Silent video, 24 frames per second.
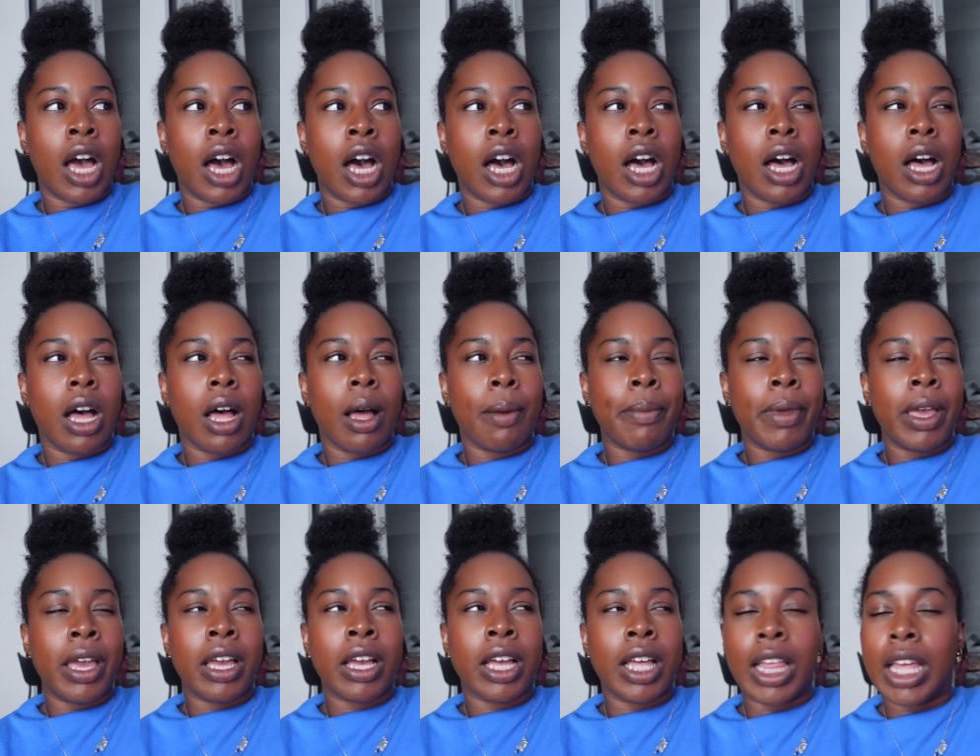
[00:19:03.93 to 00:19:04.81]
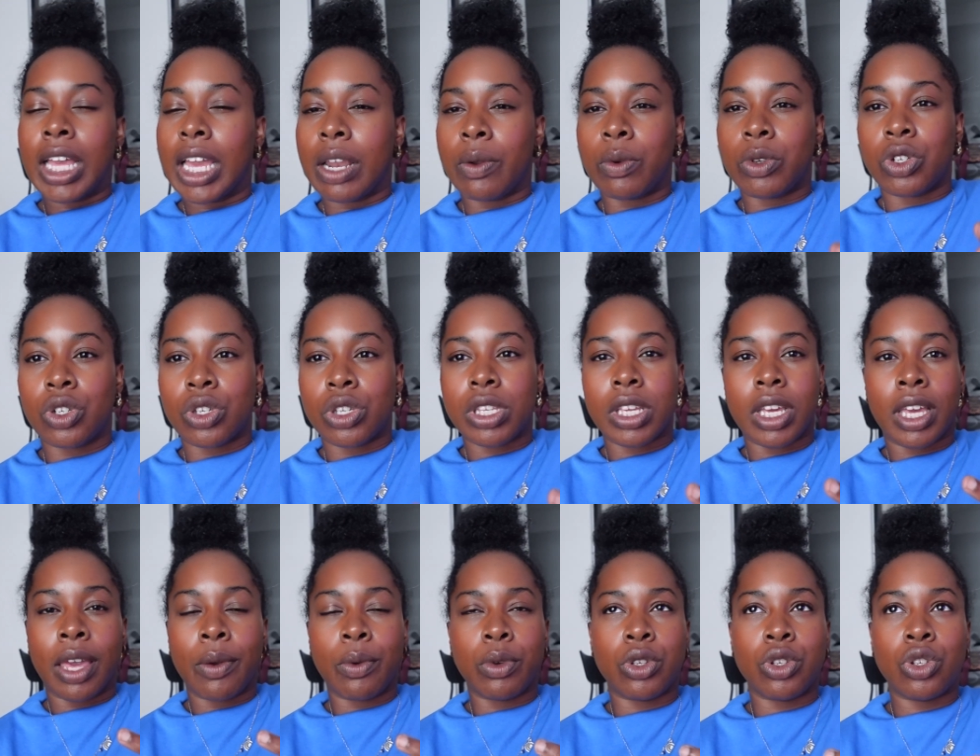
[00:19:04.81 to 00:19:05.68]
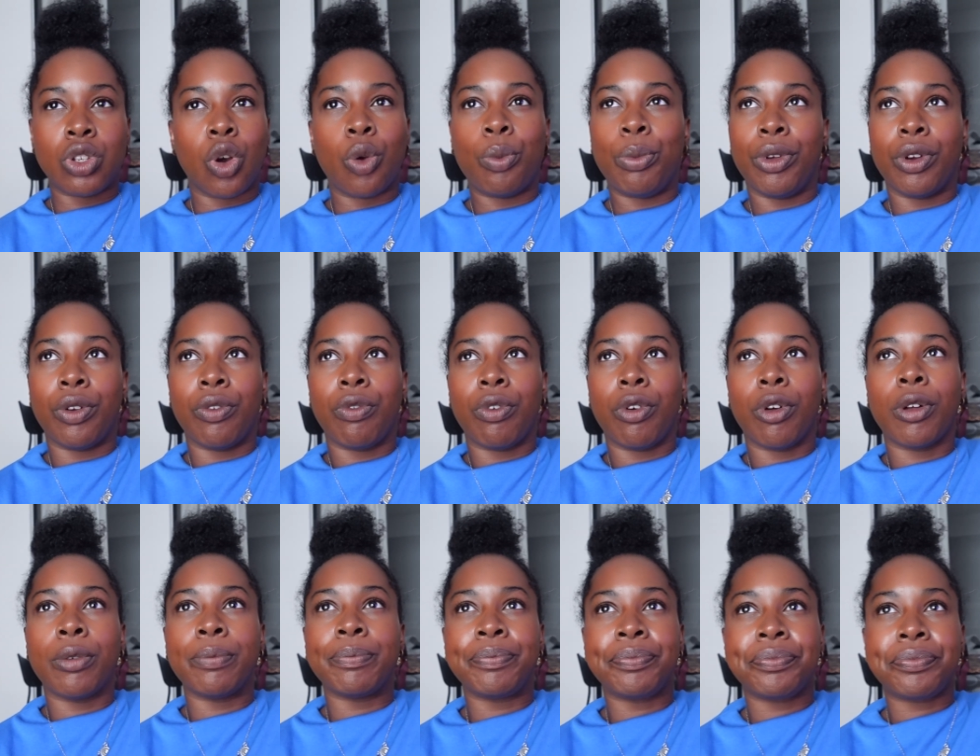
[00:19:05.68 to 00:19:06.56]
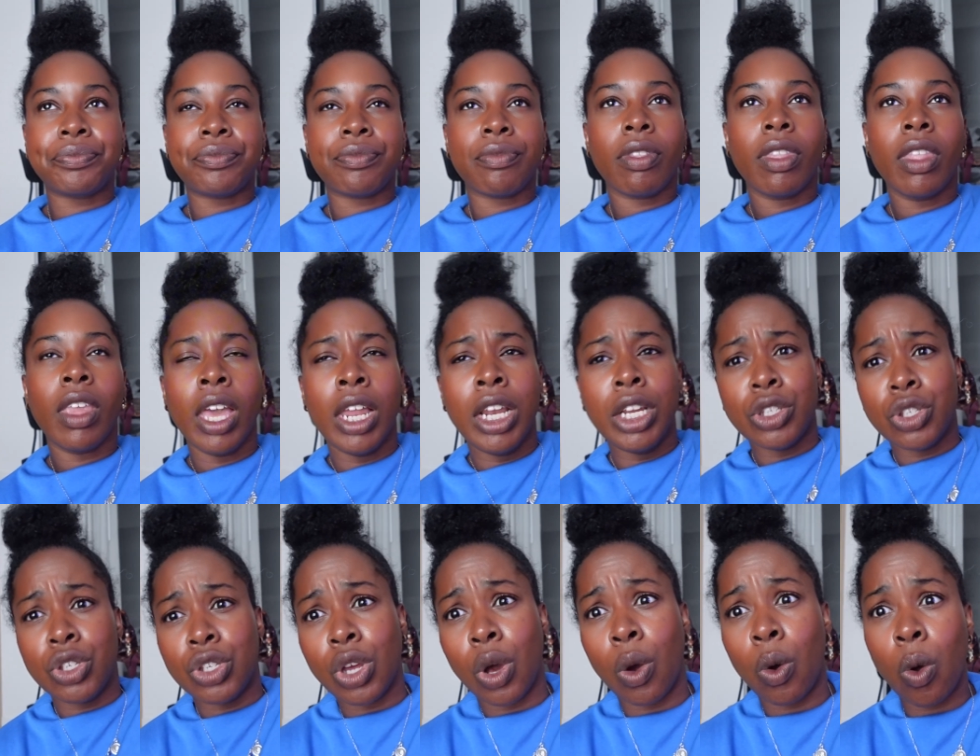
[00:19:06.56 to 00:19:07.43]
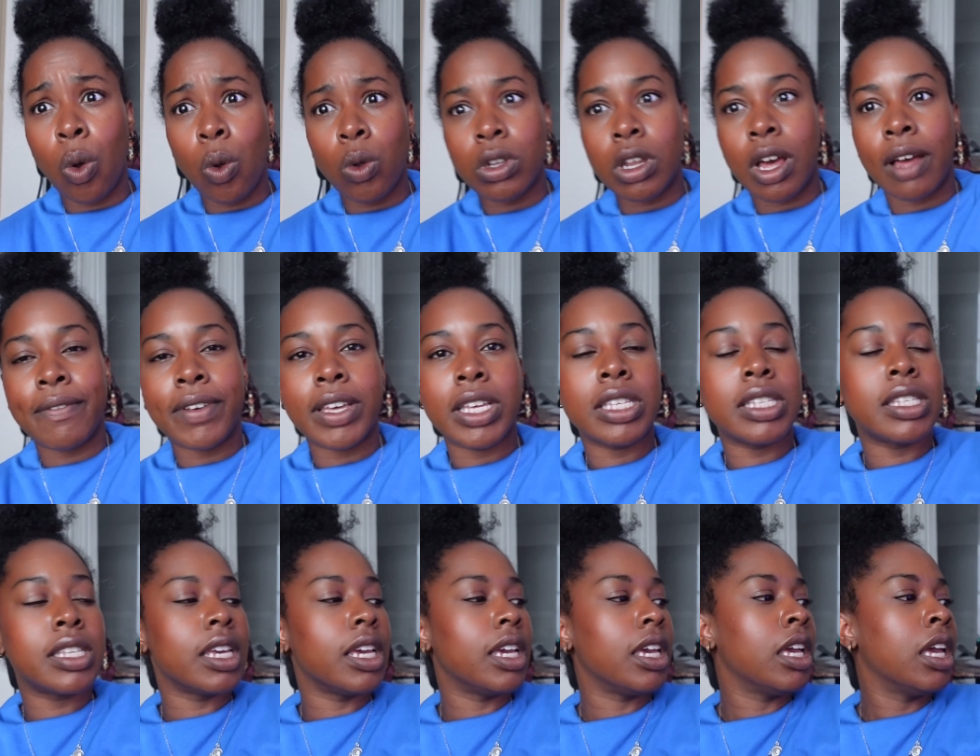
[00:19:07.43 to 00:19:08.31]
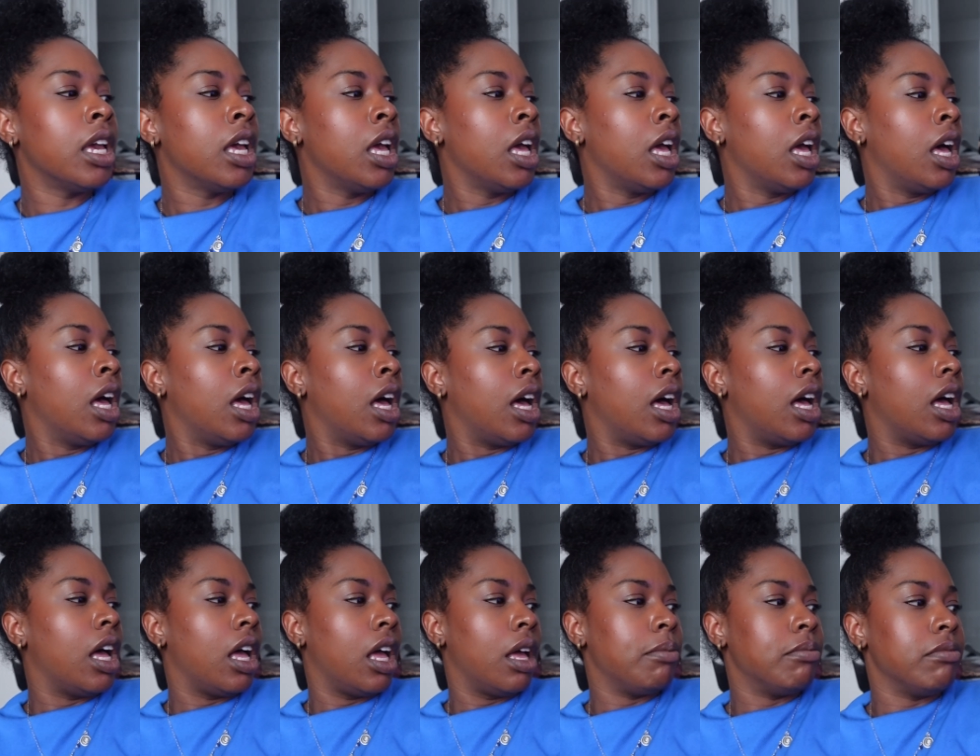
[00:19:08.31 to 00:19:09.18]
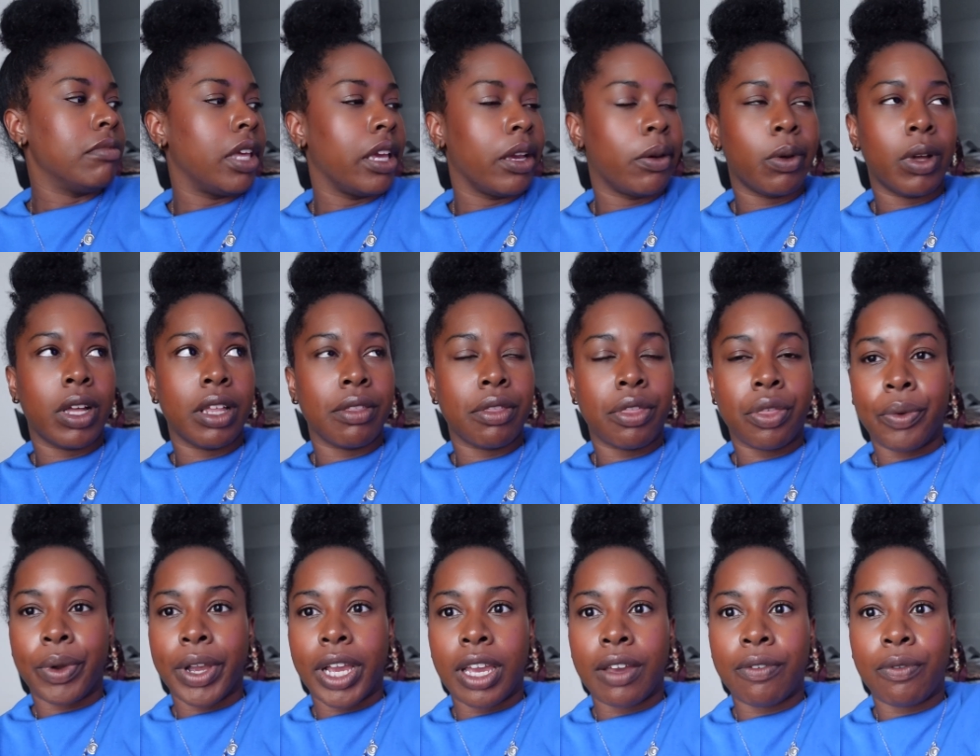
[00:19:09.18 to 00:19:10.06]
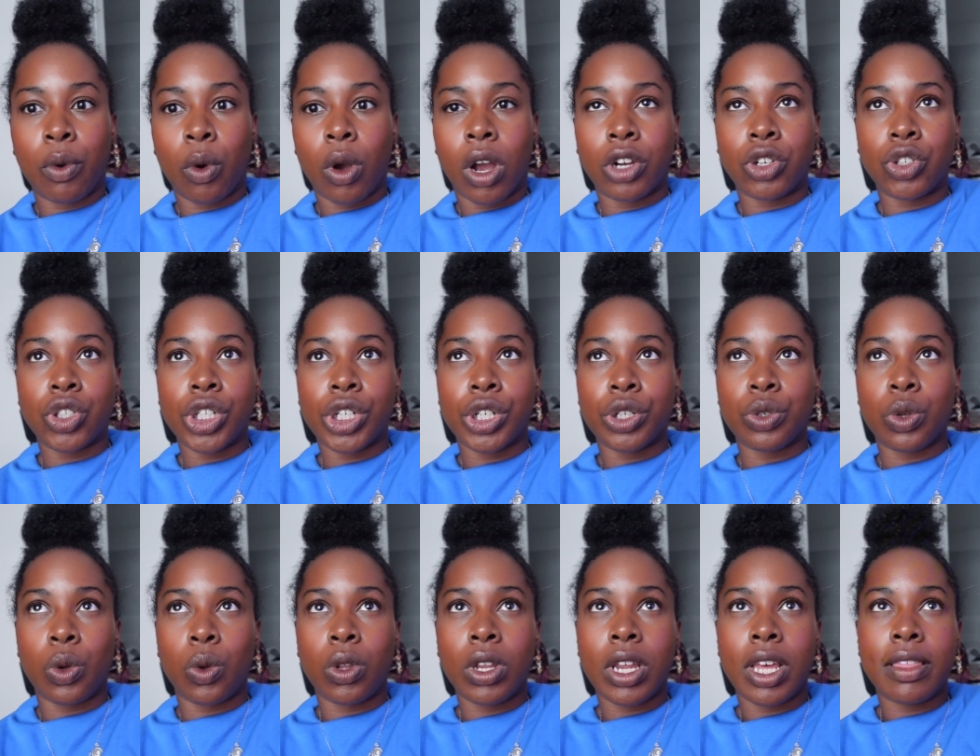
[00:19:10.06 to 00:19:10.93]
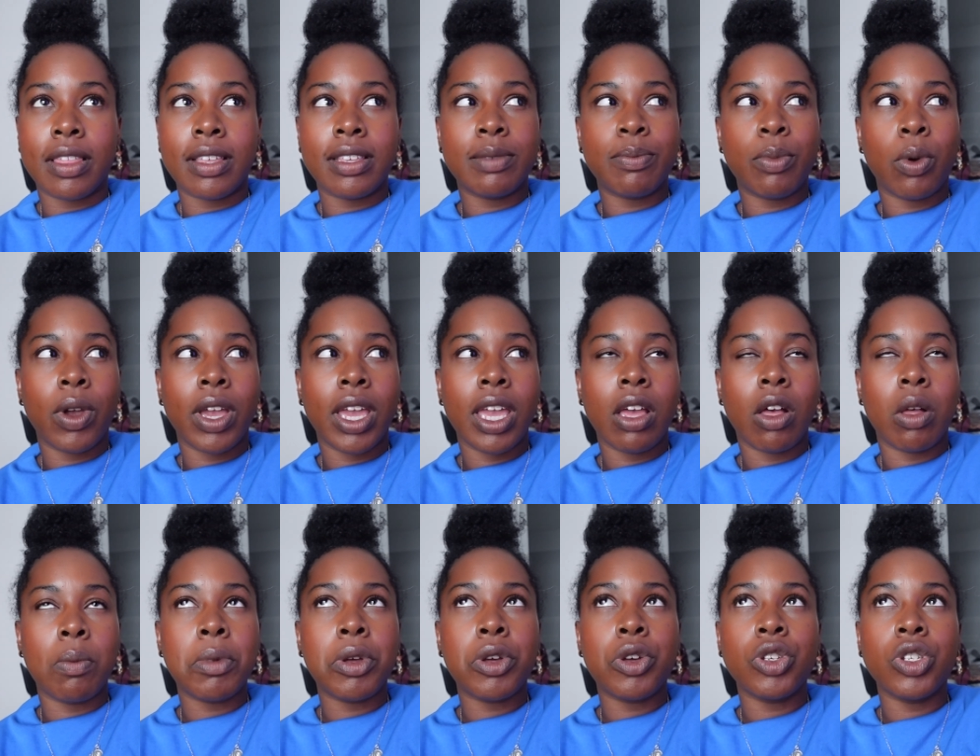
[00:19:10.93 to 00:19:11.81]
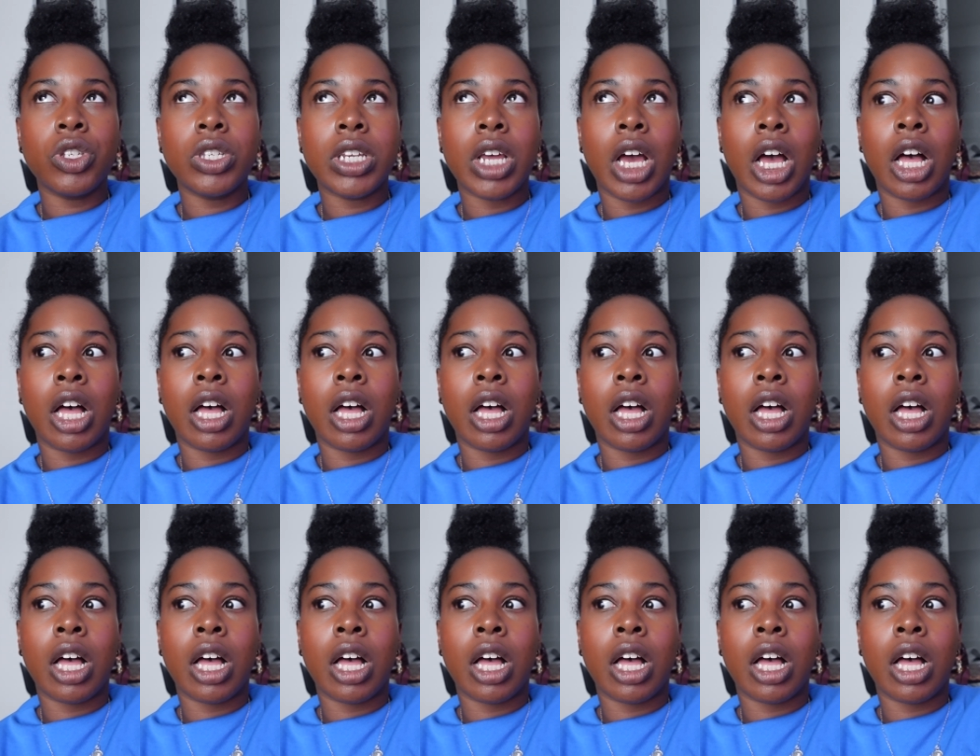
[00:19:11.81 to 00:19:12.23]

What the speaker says: Again, it was just like, it was so beautiful, and it's so old, obviously. Like what, 400 years old at this point, almost.